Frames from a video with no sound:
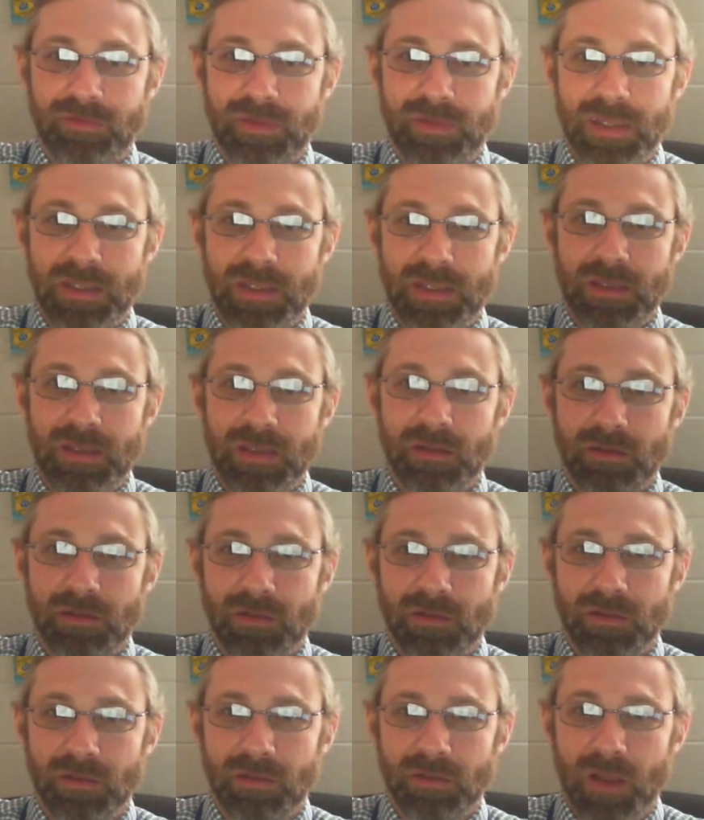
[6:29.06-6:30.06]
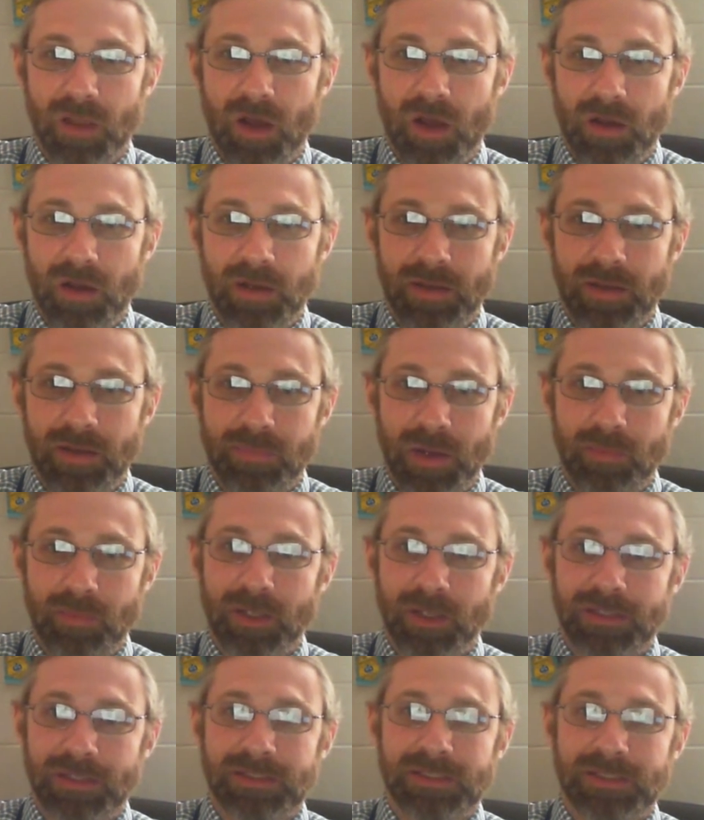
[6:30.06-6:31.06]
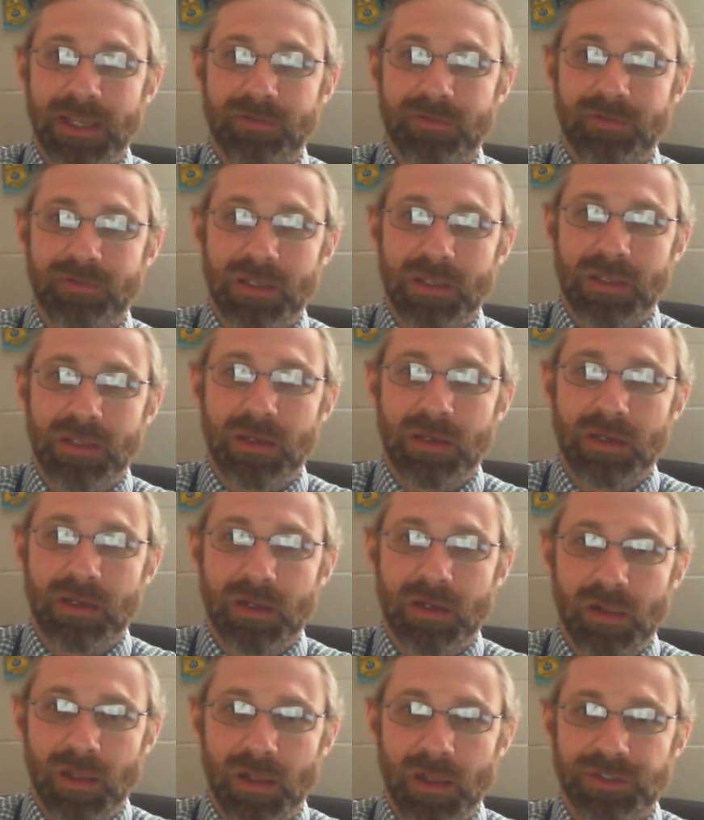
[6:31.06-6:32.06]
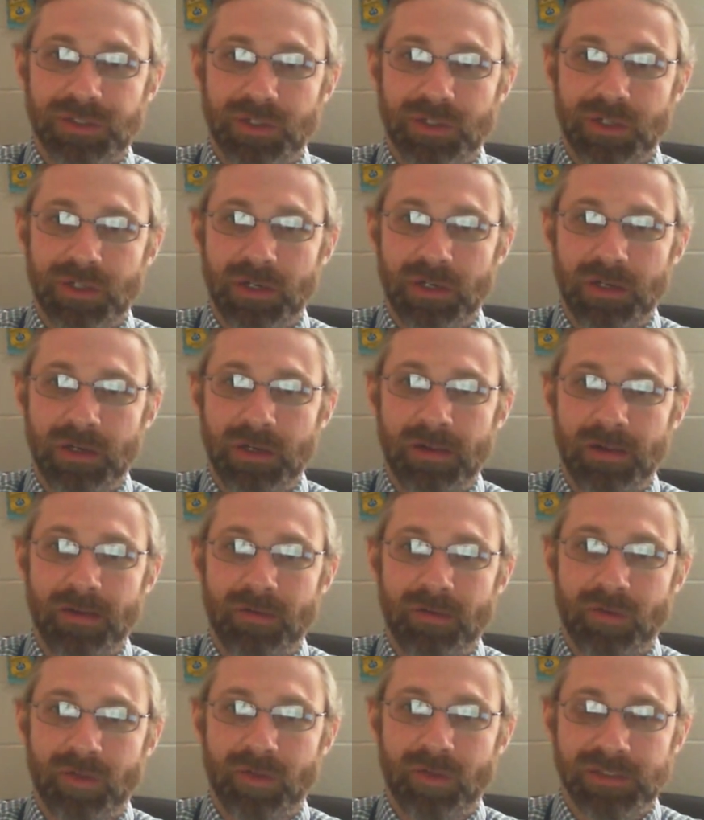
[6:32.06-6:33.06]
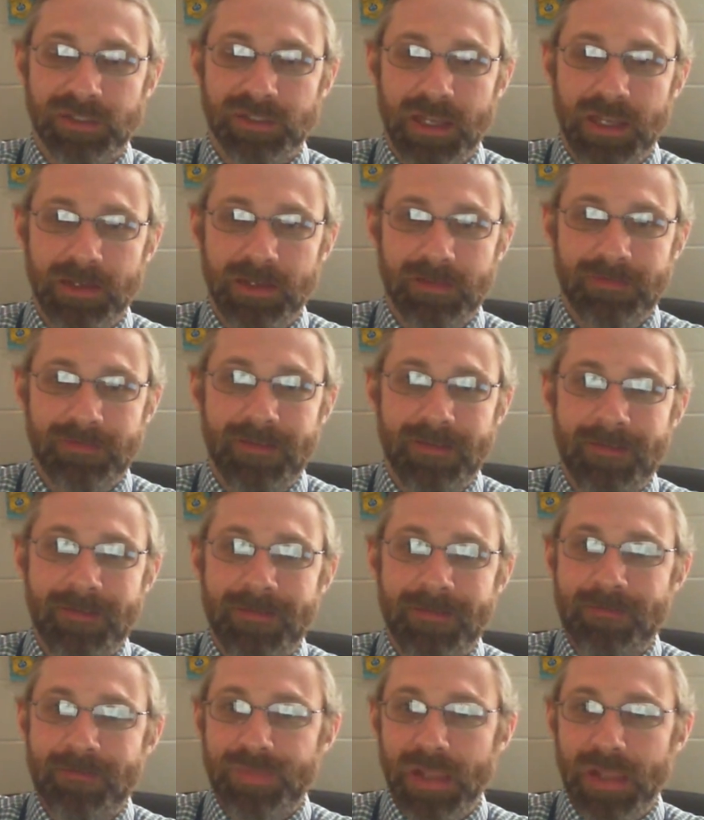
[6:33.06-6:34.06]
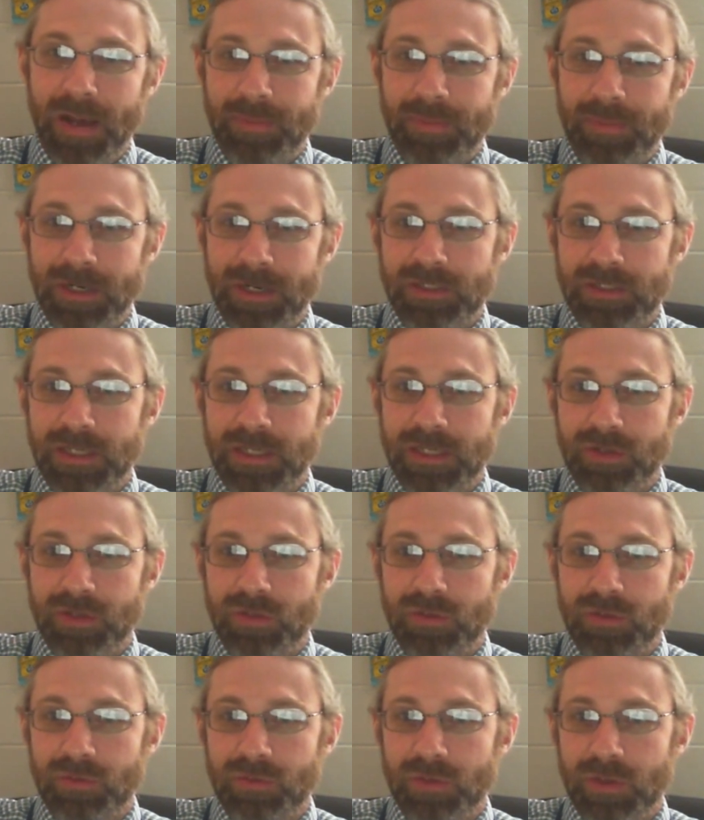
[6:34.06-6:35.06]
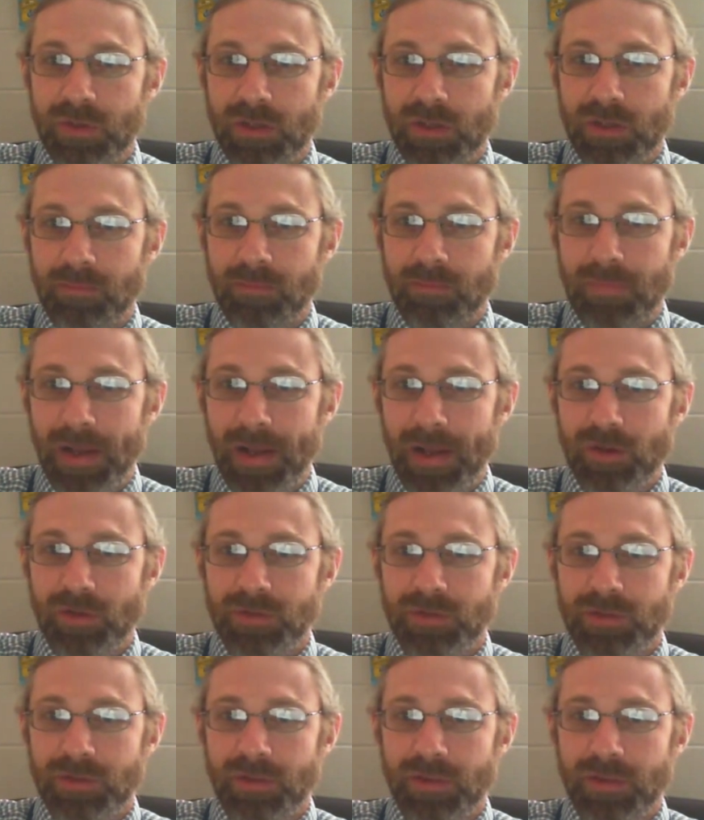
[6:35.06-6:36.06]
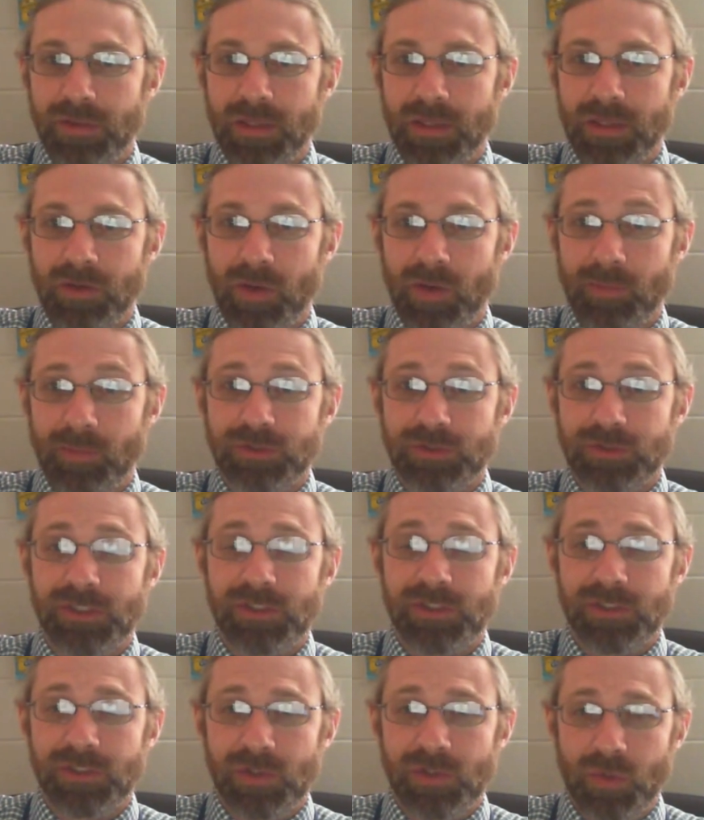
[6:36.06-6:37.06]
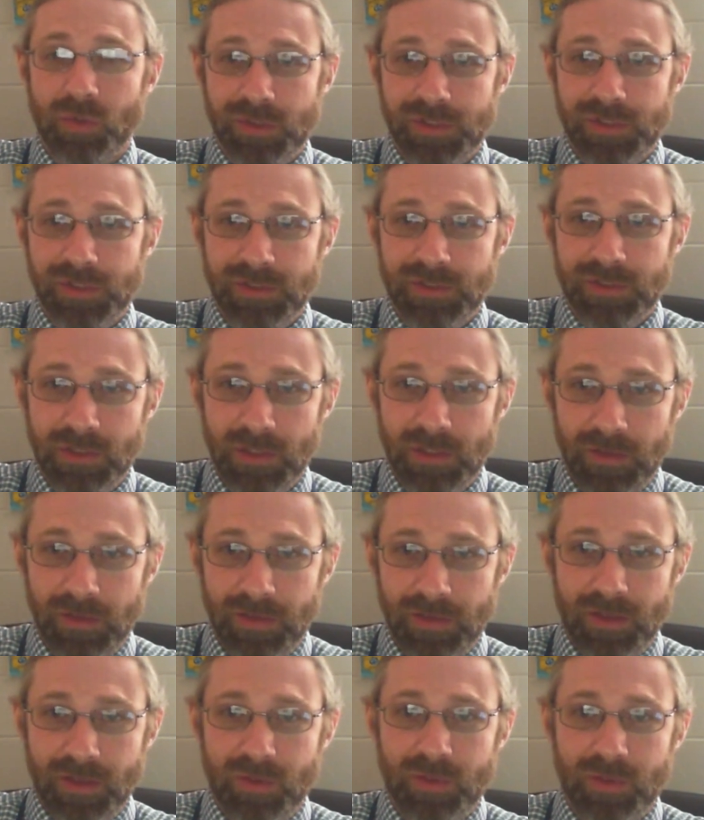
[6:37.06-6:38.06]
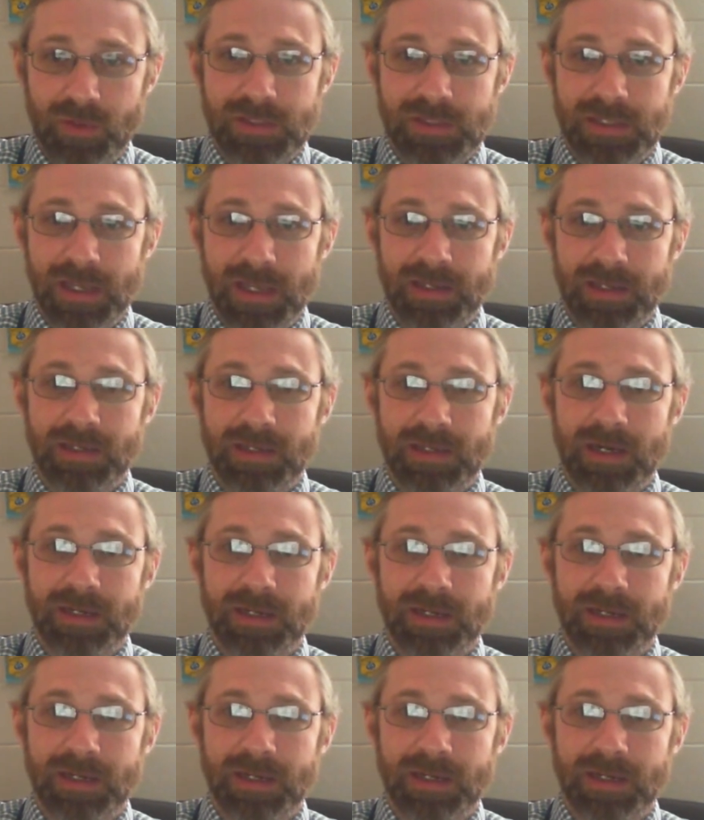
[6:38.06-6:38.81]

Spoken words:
the law and public safety cluster for the state. I'm here to tell you about the criminal justice courses that you can take in high